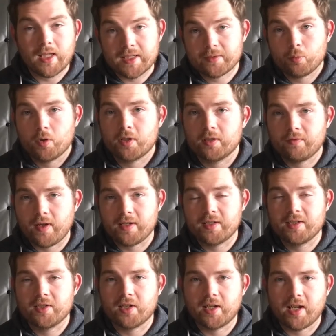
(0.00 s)
That's one
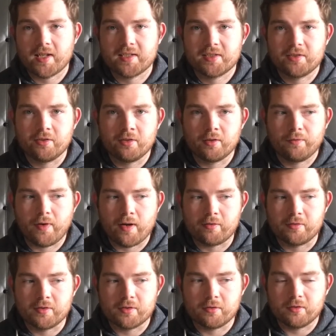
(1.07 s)
advantage, I guess, to the
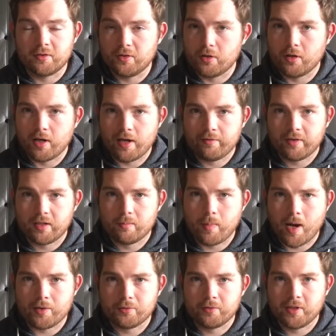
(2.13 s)
Falcon Zord not having a
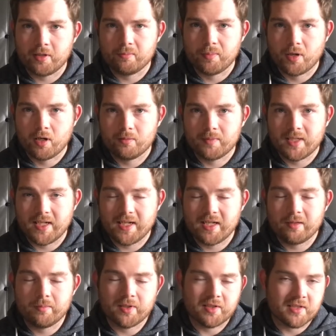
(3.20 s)
battery compartment in
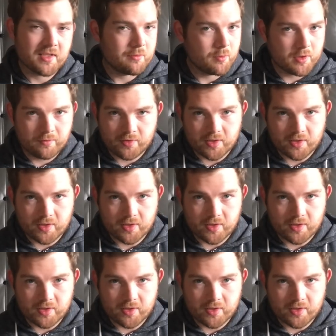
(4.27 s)
it because it would have